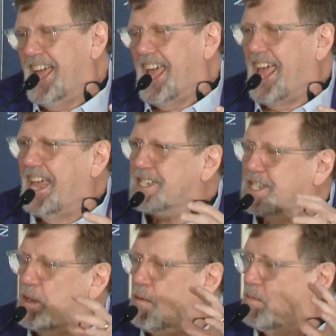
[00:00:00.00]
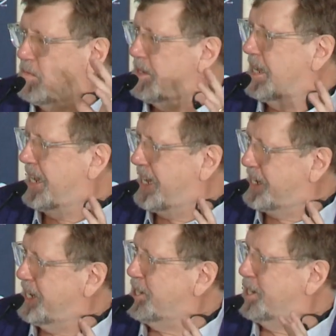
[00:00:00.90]
And so, in
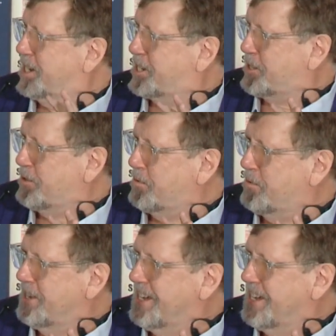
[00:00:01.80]
addition to